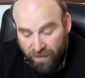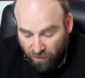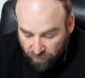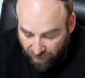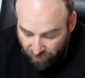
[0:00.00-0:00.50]

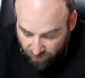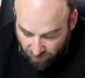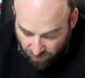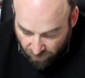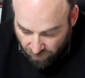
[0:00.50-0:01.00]
singled out.
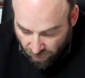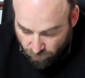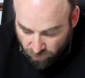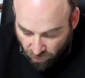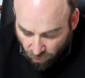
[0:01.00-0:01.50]

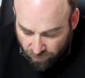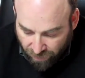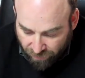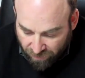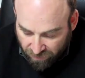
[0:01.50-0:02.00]
And we're told
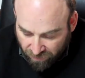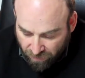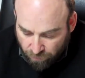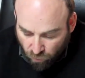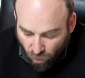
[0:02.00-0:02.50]
that the
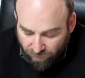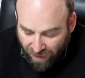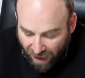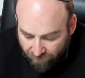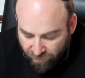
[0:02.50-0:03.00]
Nesiim brought
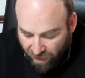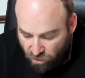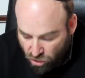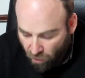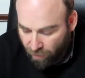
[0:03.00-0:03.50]
the Avnei
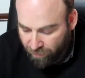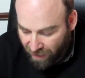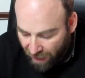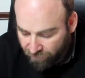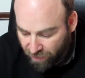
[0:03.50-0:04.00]
HaShoam,
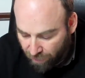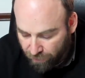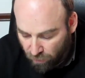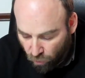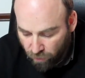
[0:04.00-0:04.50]
the Avnei
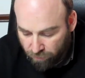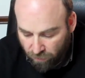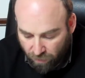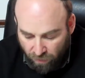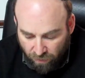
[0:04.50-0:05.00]

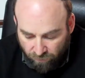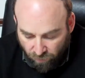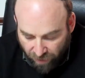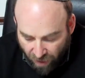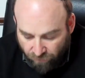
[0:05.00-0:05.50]
HaMiluim, for
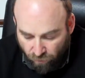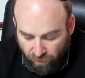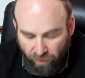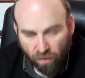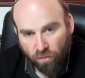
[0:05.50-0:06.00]
the ephod
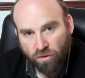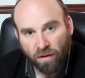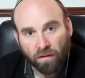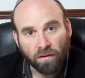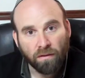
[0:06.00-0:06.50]
and the
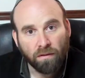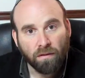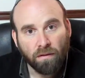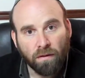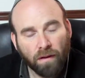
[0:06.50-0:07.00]
choshen.
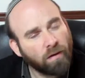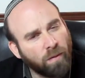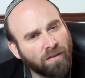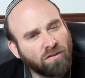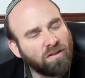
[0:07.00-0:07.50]
The
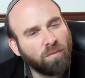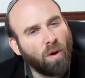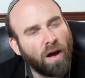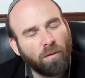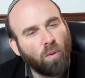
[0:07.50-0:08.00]
question is
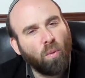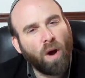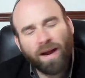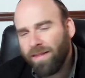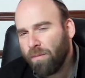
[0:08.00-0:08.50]
why?
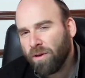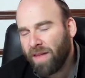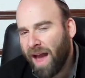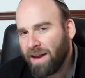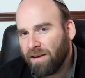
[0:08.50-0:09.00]
Why did they bring
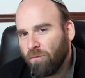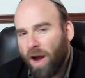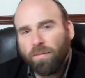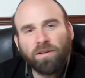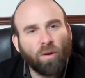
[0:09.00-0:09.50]
that, and
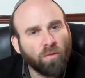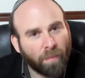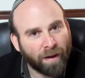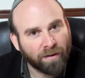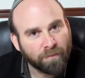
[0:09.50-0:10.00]
why are we told
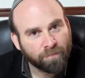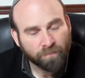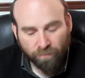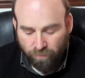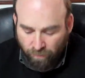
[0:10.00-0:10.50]
about
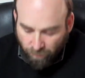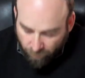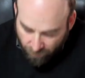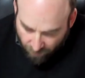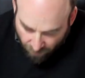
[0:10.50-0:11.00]

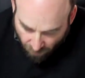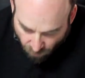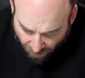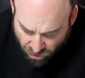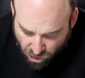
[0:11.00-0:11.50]
it?
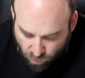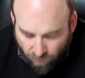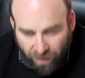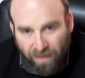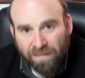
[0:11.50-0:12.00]
Rashi,
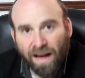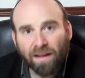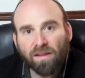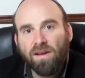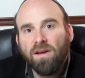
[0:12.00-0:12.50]
quoting
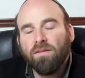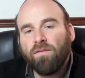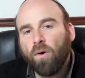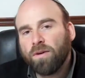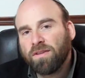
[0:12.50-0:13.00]
Chazal,
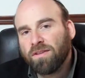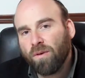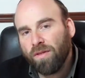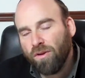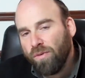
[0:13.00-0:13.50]
focuses
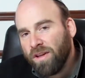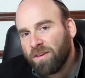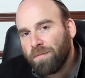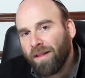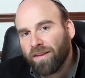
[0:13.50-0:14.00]
on the unique
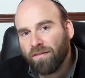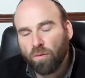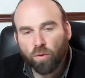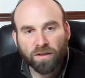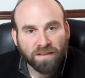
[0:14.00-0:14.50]
spelling of the
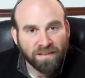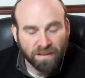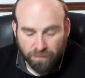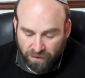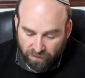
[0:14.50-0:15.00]
word
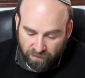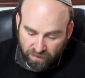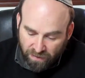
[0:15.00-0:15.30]
Nesiim here.